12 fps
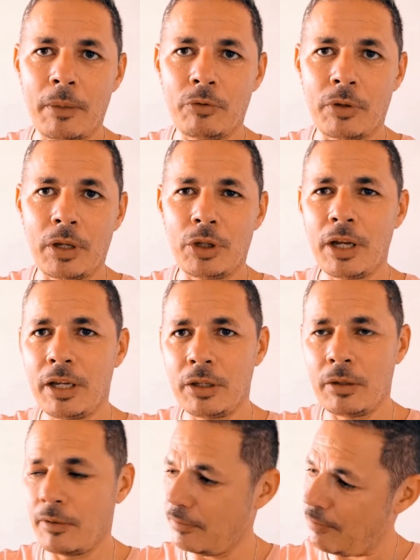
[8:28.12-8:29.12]
I feel like
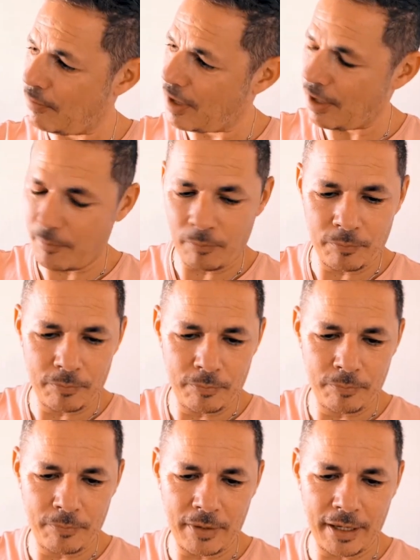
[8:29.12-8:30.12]
I
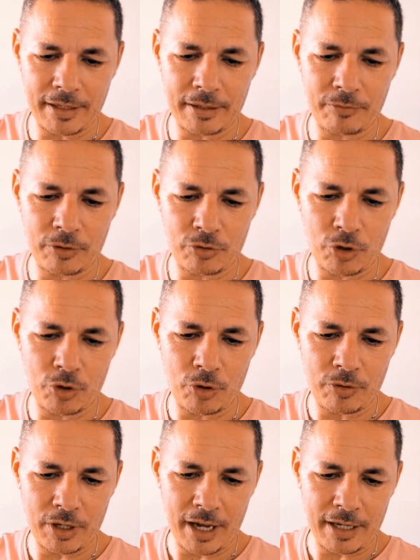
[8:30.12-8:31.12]
can even turn
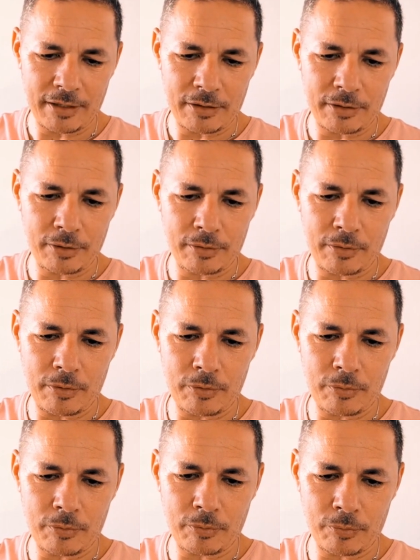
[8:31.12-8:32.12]
on the lights.
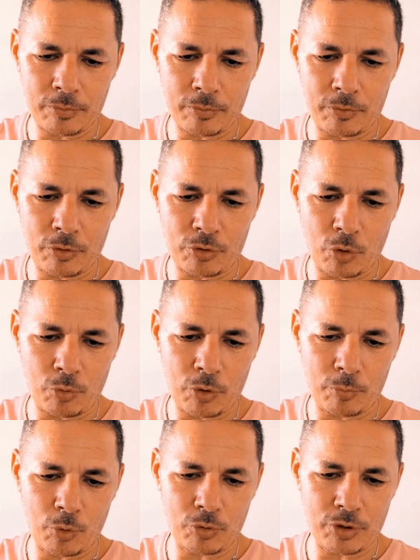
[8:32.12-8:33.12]
So
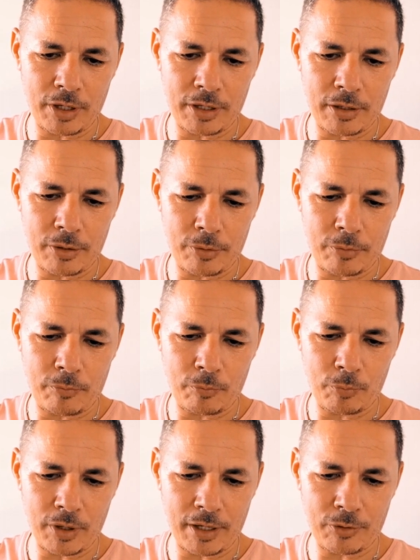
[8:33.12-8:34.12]
remotely,
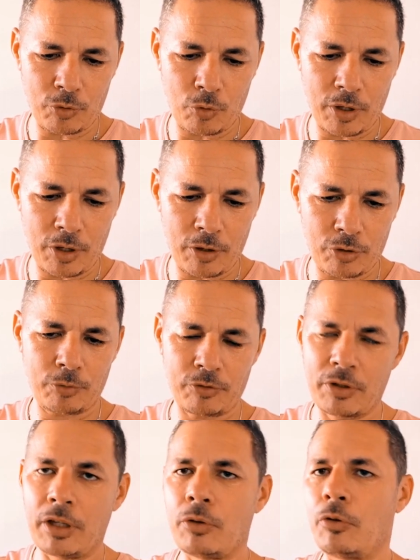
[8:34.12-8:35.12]
we can do a lot of
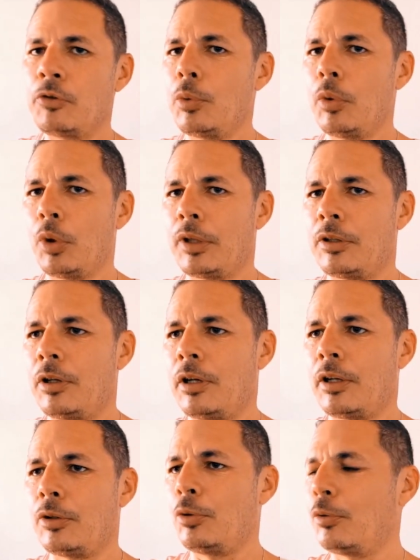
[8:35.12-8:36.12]
things. Honestly,
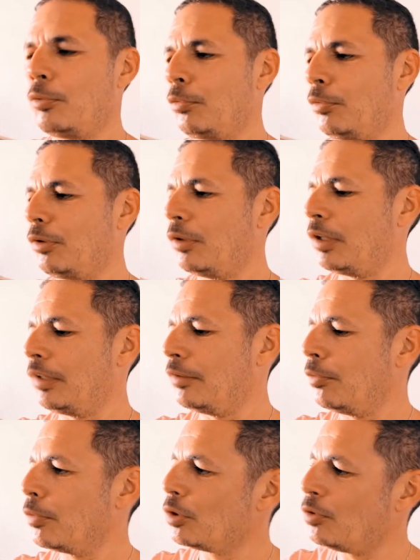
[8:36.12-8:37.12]
it's great.
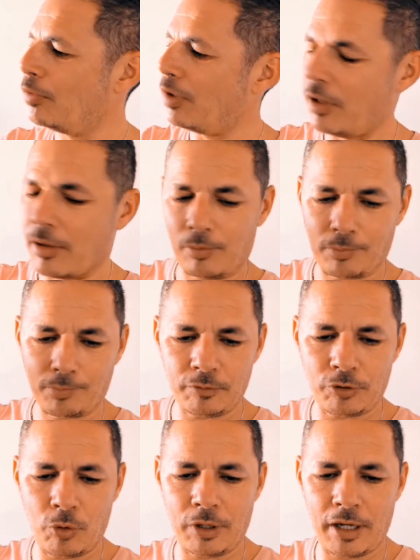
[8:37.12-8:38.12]
Oh, really?
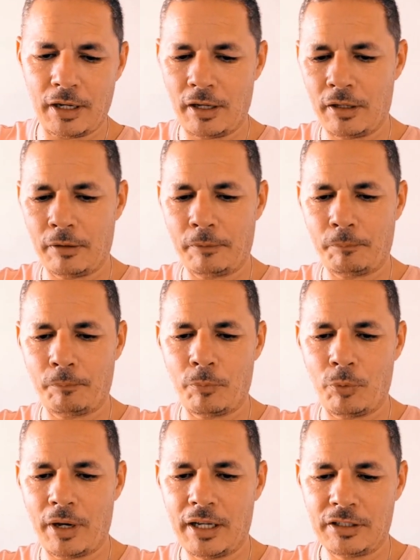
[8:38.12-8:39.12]
So here,
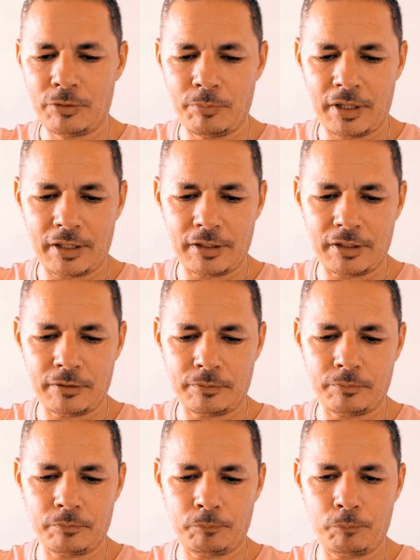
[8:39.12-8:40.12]
when I speak,
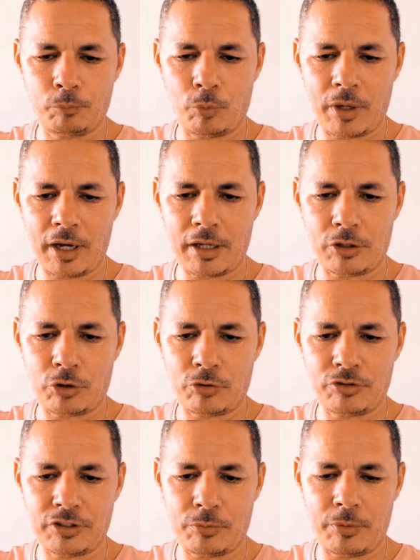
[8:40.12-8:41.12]
when I
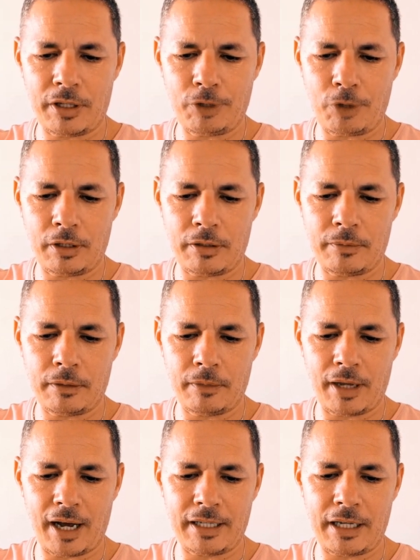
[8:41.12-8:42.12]
use the speaker,
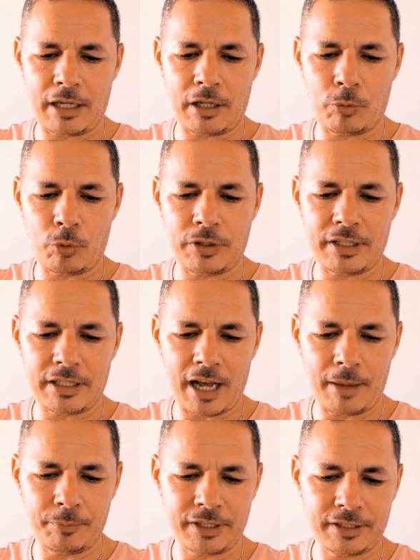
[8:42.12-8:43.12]
I hear what is
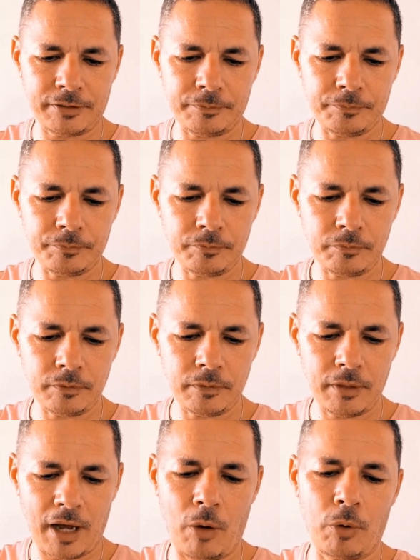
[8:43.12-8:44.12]
happening.
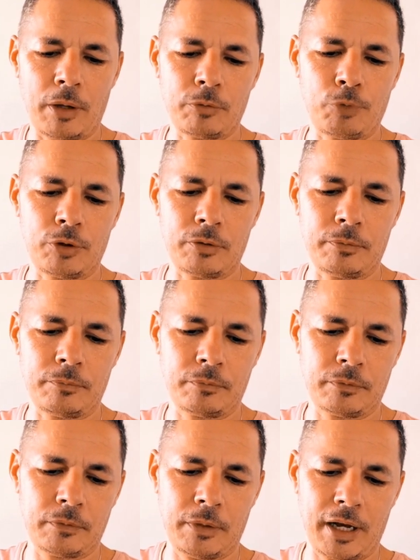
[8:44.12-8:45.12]
However,
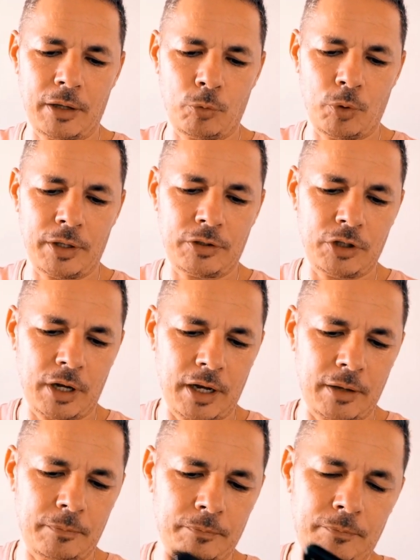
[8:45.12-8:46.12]
at one
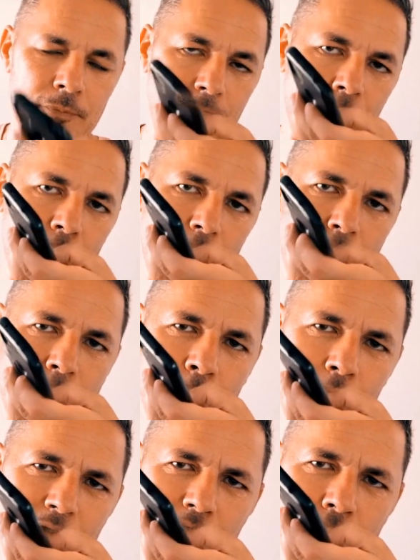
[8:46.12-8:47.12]
time,
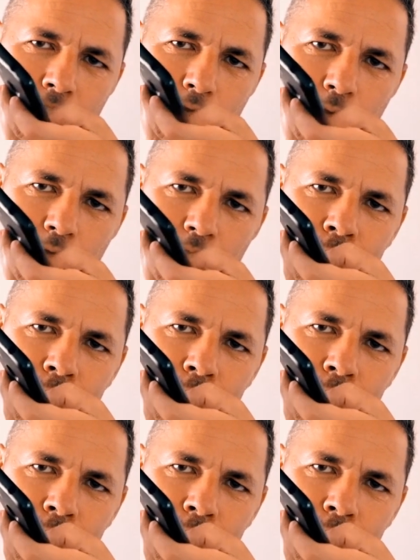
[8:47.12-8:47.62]
we could talk.